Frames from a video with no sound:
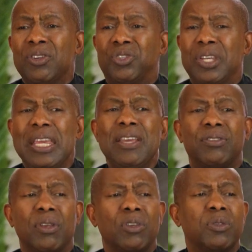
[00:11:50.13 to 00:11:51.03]

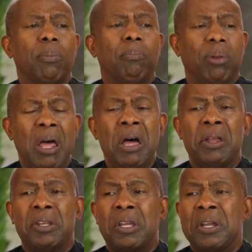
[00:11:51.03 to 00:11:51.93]
Jesus'
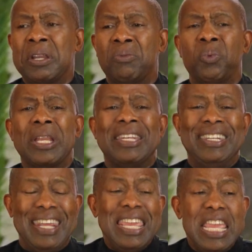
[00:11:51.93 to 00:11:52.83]
blood could
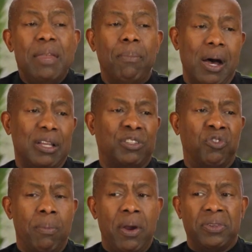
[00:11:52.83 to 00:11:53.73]
redeem us
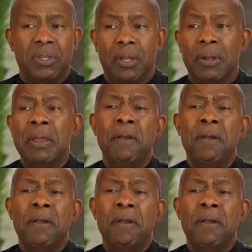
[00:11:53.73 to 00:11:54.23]
from our sin.